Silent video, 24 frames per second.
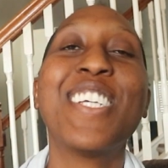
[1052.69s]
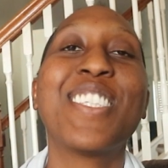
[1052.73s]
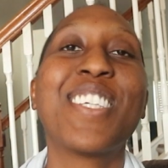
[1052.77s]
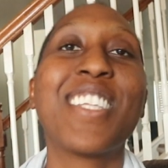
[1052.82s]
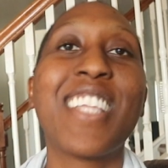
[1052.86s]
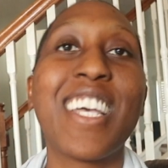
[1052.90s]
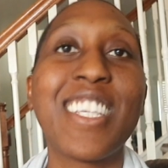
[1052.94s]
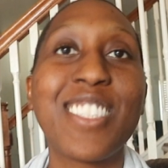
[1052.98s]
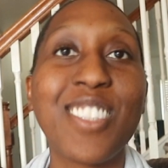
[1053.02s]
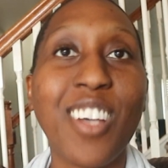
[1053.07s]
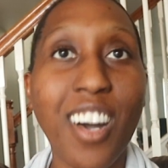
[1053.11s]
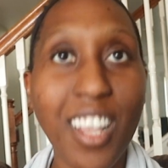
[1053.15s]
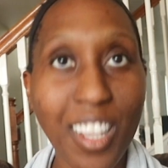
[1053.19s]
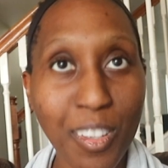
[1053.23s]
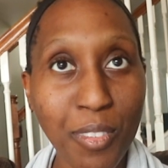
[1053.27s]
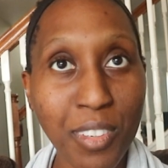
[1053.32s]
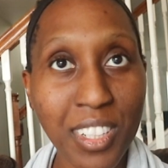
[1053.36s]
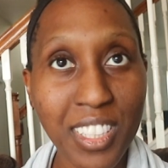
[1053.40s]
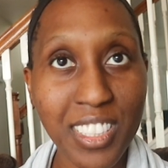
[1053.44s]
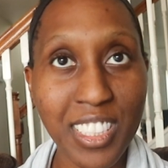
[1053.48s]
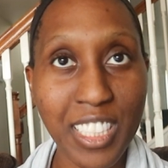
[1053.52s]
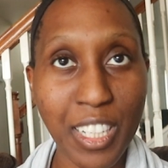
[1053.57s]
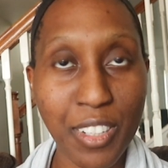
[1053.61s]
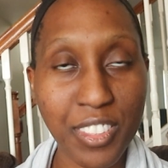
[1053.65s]
So that's all I
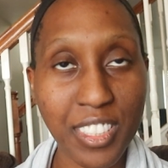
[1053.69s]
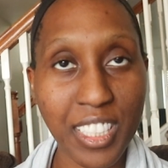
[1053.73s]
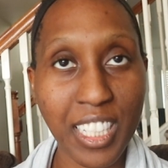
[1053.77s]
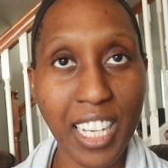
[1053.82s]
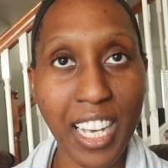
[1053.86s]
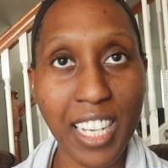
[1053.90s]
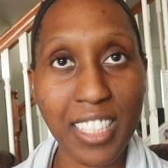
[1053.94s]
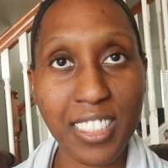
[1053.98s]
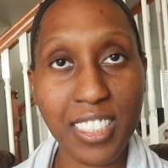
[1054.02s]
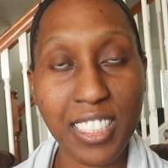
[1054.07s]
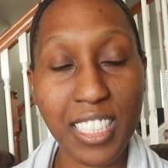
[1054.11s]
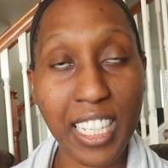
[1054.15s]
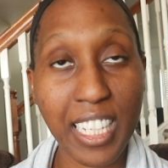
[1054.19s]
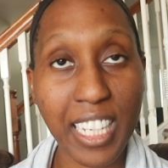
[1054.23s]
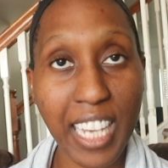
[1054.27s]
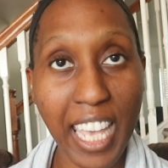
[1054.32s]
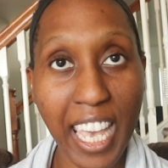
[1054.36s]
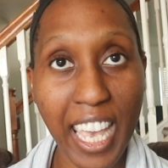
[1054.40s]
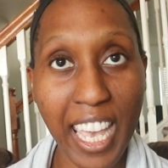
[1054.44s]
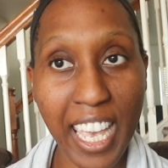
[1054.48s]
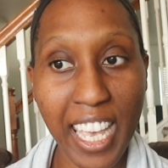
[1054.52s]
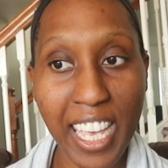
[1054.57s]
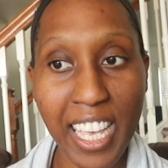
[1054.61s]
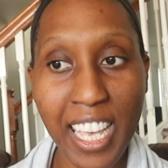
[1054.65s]
want to share with you guys
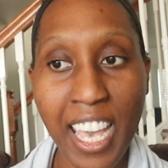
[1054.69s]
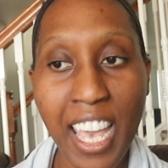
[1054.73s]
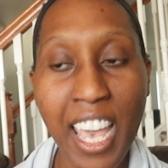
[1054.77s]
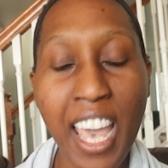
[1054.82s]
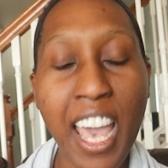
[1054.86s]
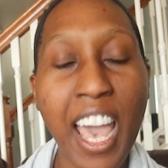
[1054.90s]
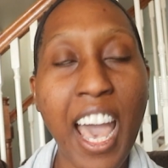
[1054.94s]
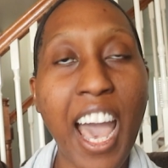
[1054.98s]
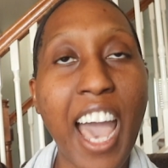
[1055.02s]
today.